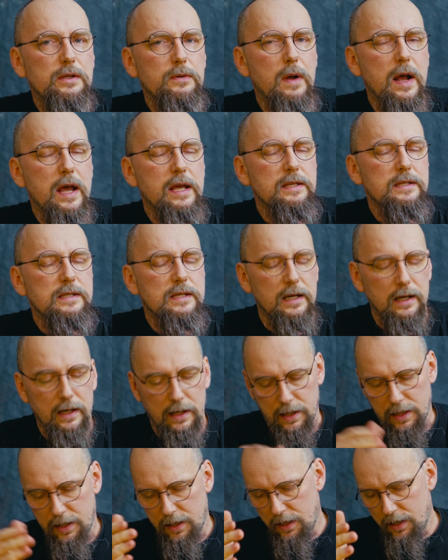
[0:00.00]
rains
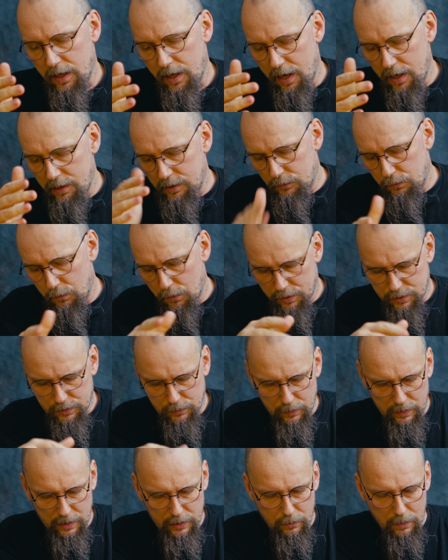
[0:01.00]
and it works
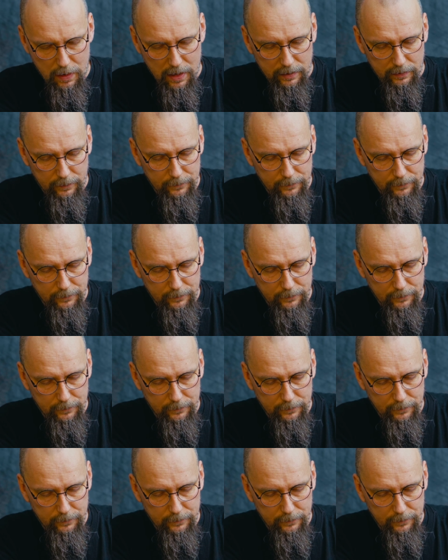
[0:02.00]
really well.